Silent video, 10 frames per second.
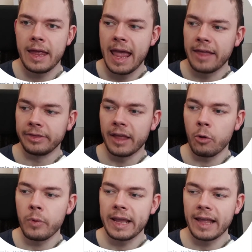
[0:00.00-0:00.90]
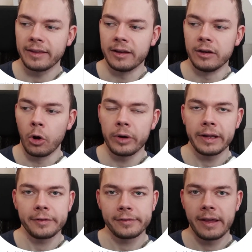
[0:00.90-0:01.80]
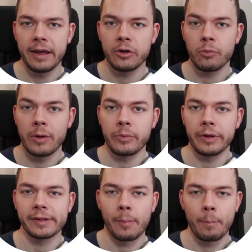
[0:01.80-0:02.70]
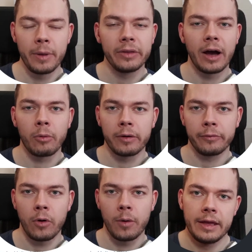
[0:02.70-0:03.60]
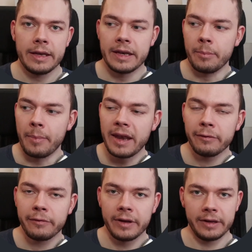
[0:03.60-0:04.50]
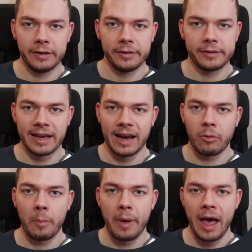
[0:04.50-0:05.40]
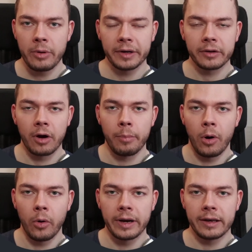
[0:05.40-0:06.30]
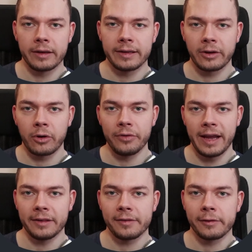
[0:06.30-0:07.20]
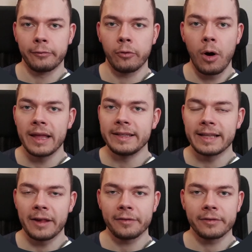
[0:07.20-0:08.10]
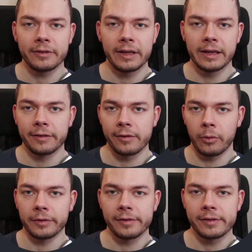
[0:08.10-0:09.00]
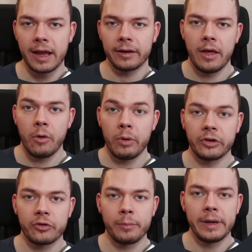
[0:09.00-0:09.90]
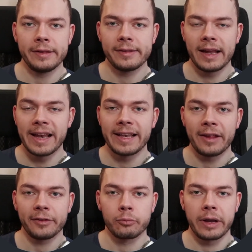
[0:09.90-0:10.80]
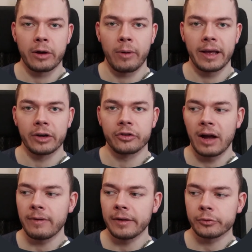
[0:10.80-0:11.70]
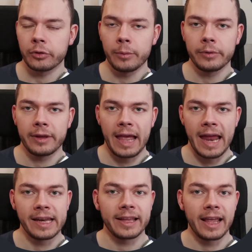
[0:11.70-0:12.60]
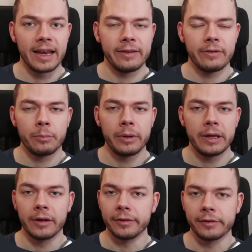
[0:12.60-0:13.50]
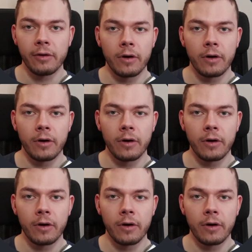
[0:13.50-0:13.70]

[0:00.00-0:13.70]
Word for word: And now we get a loading state when we submit our form. The benefit is that our parent component that contains the form doesn't need its own state, which means that it doesn't require JavaScript and it can even be a server